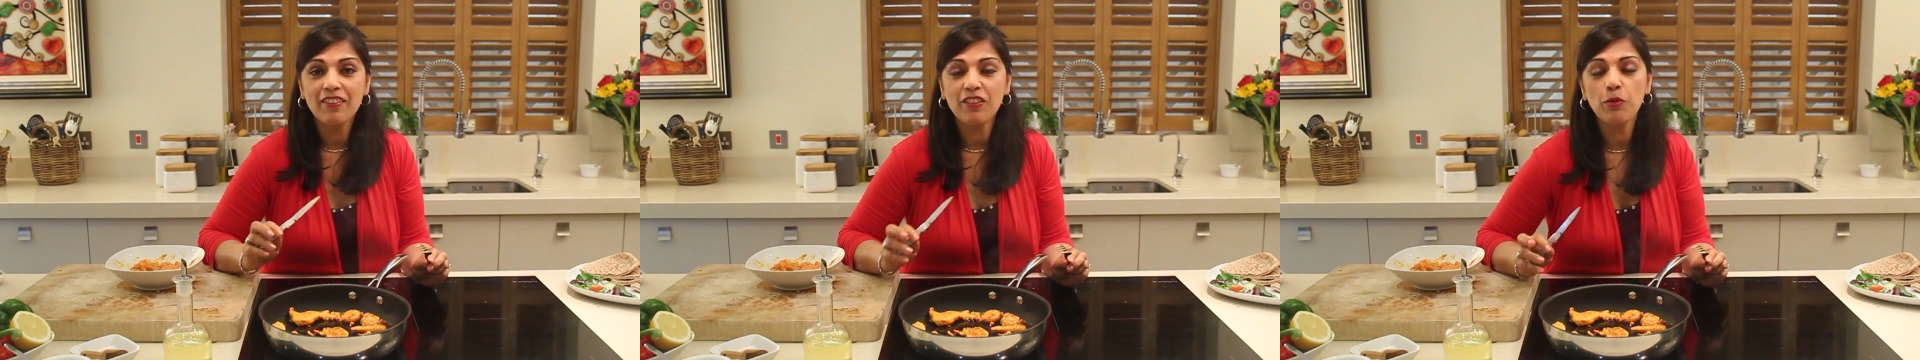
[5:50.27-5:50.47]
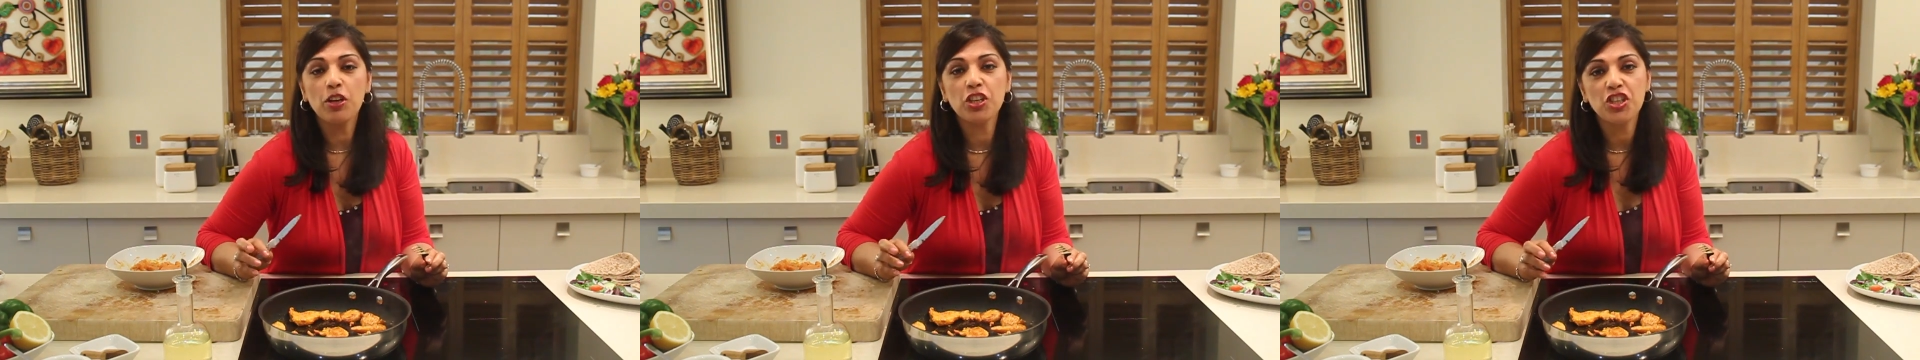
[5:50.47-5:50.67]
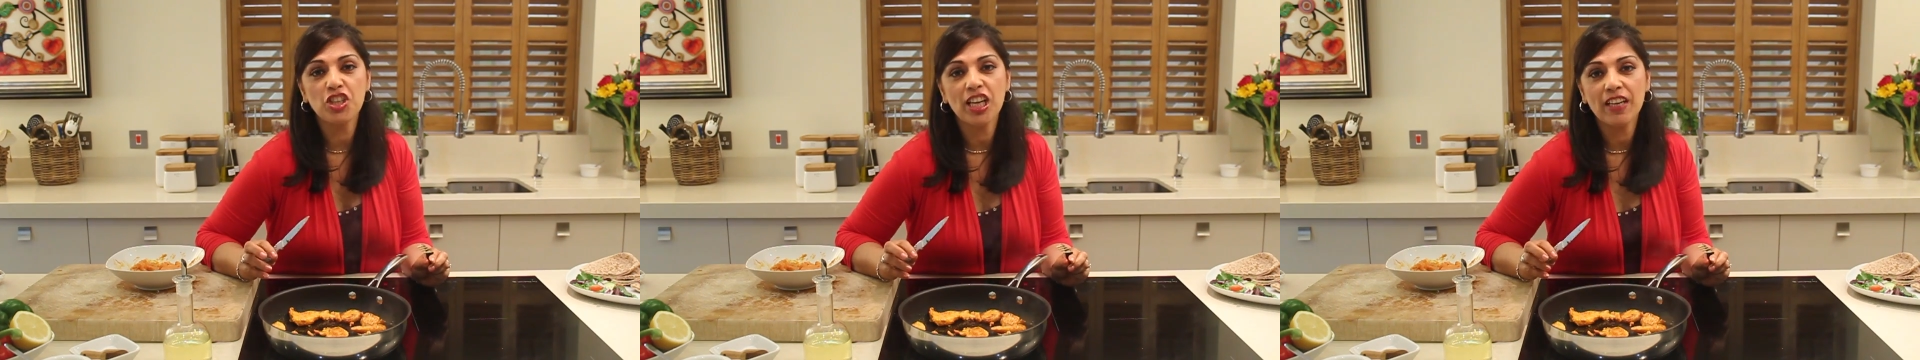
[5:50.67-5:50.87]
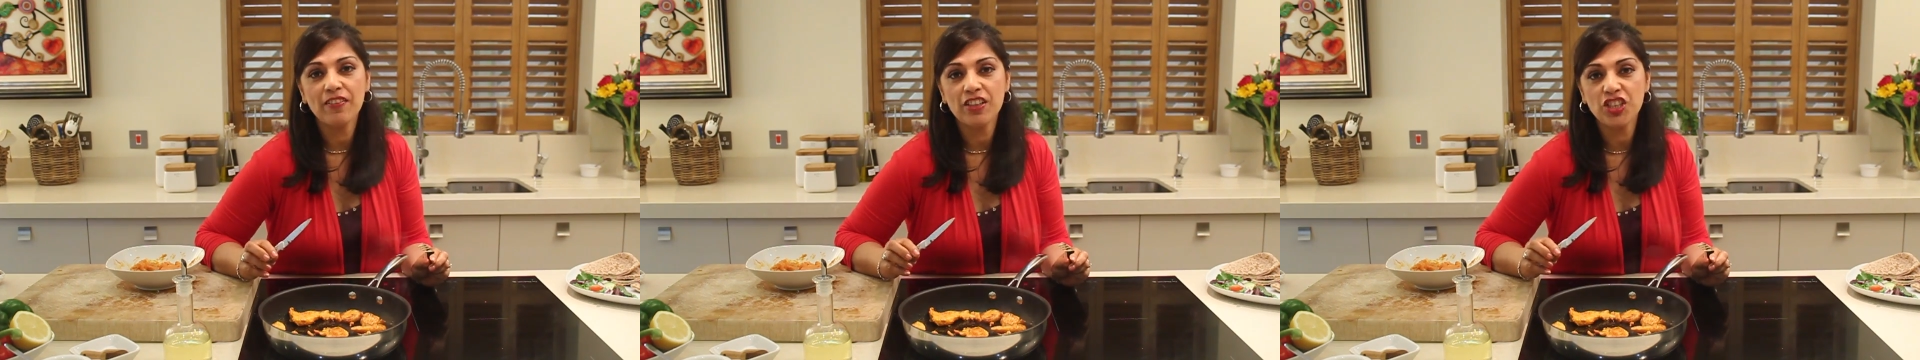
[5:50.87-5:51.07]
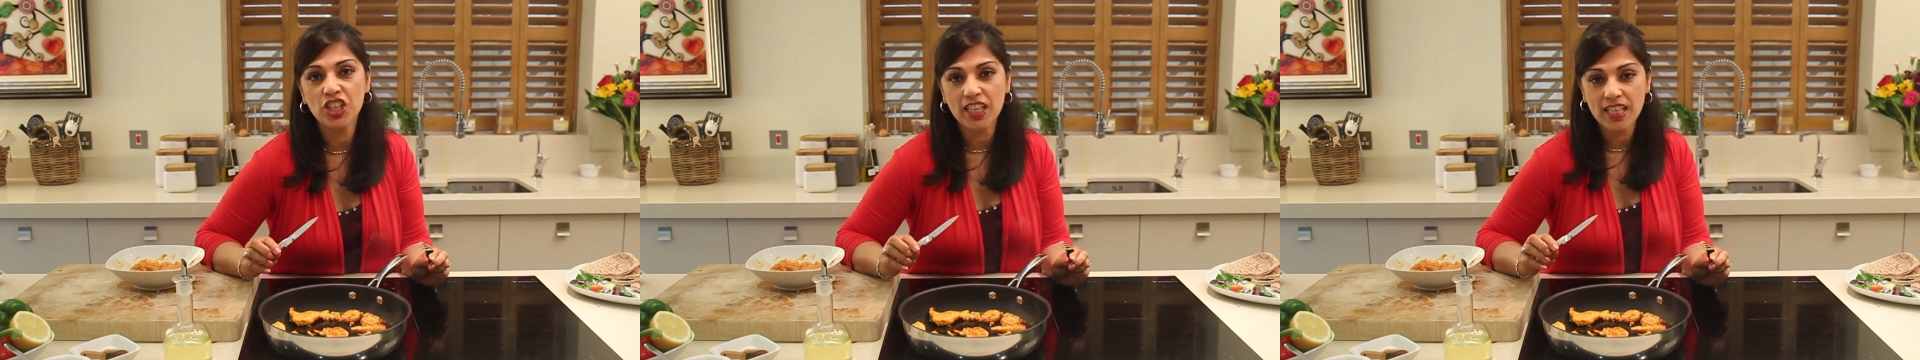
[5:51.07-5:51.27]
You want to check if
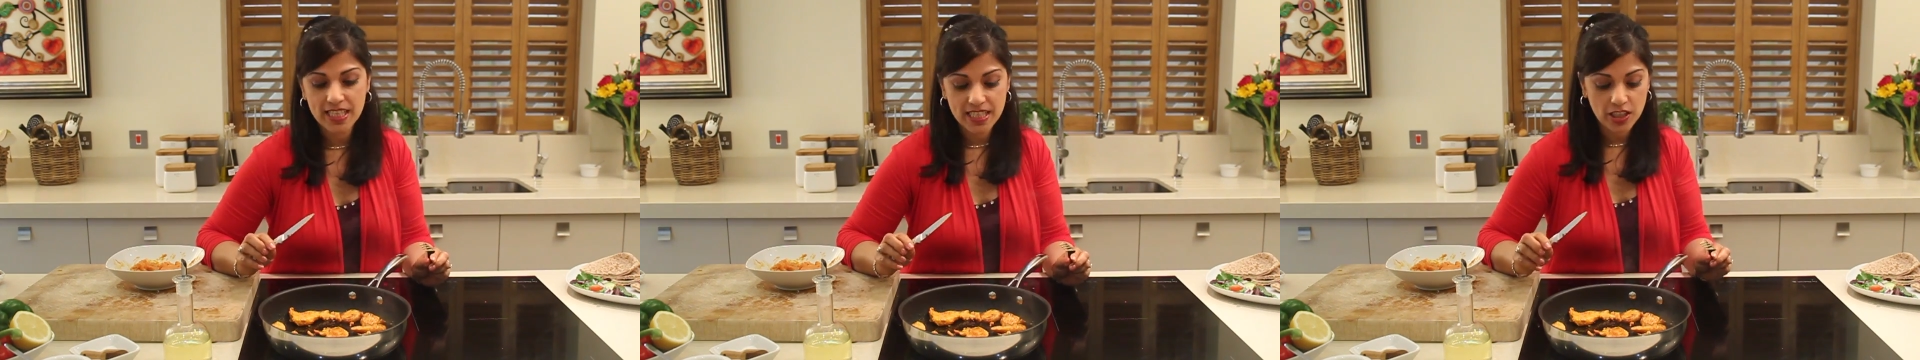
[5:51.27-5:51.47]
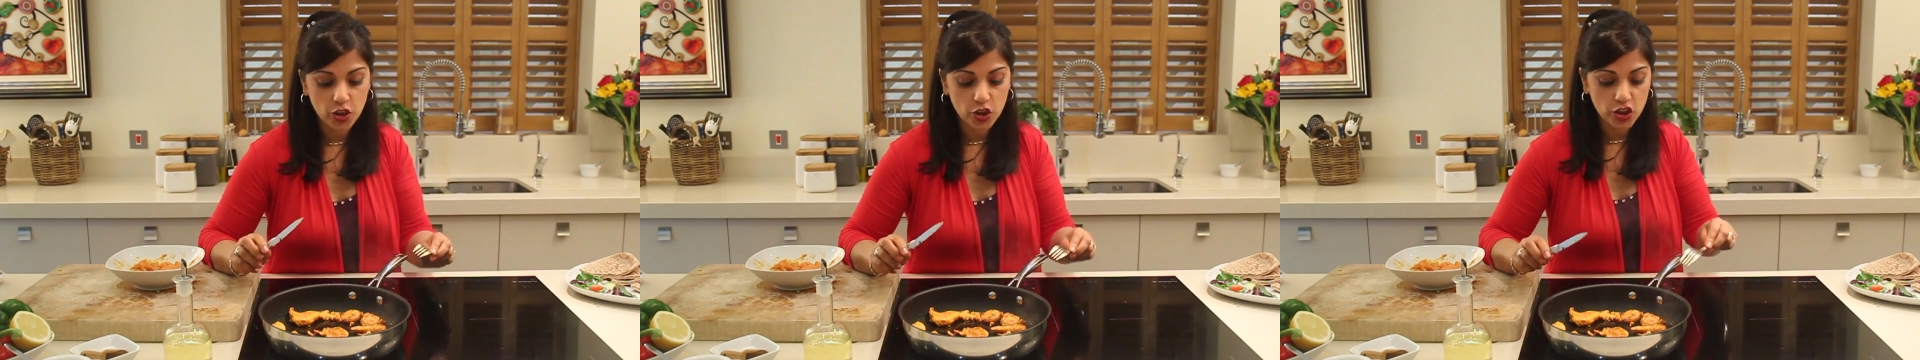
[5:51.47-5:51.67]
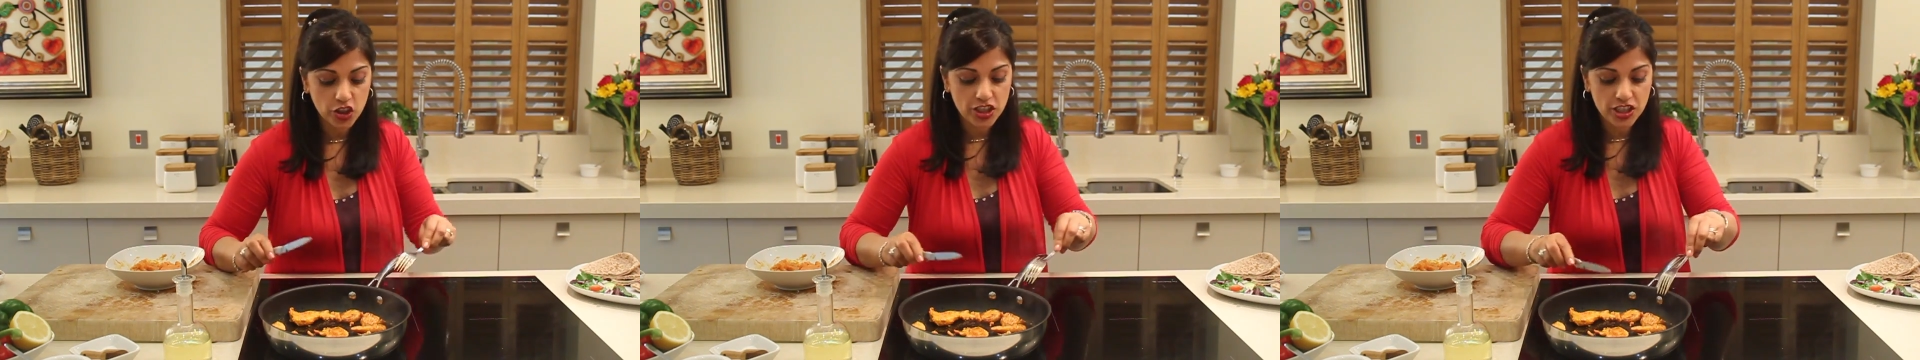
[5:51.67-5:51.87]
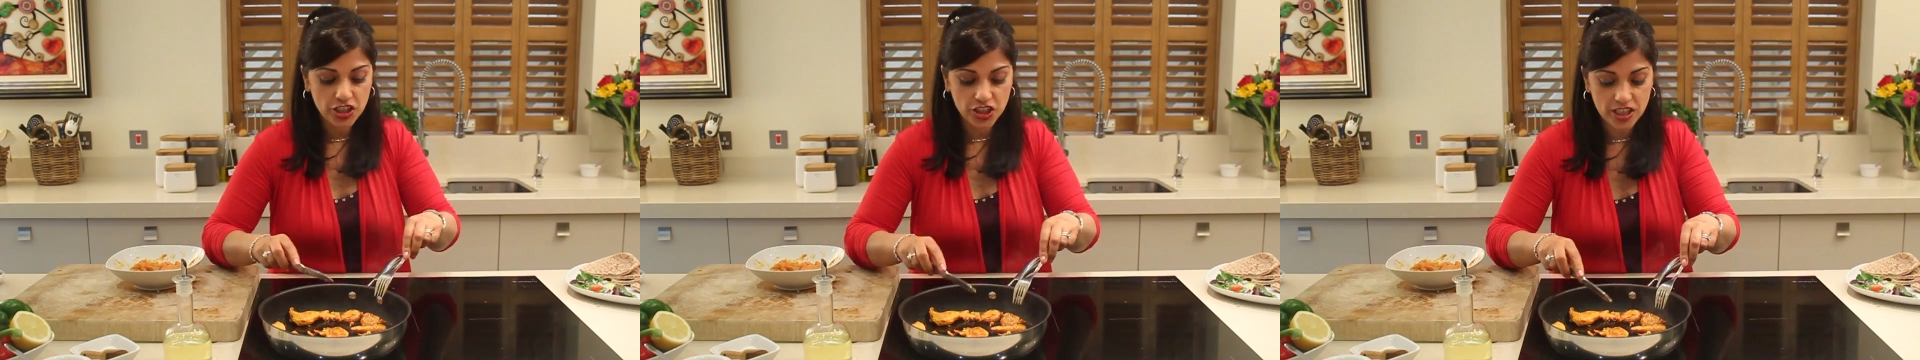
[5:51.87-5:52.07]
the chicken's cooked,